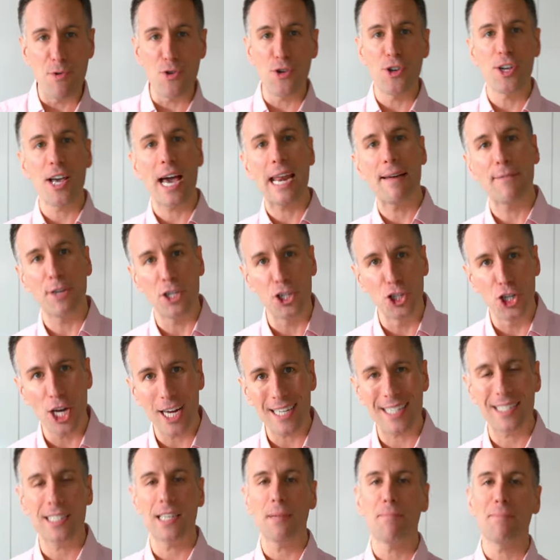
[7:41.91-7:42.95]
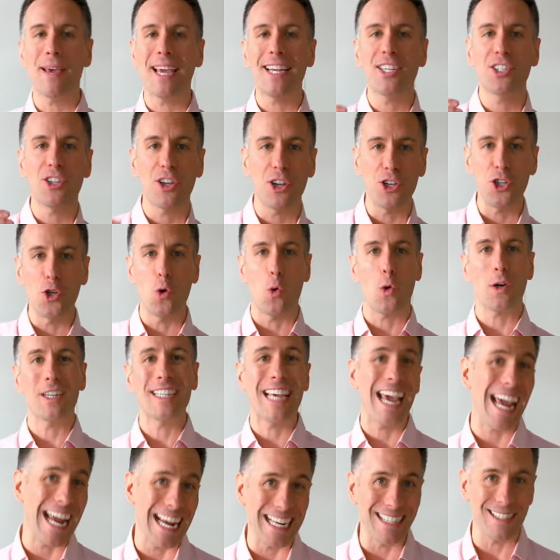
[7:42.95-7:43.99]
you can kind of adjust it based on your
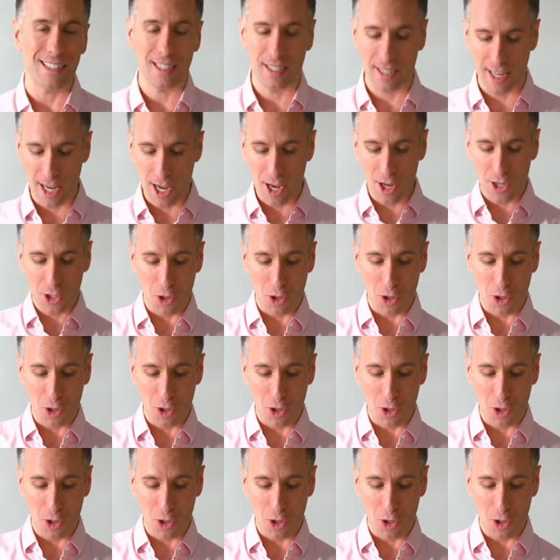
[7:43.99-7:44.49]
tastes.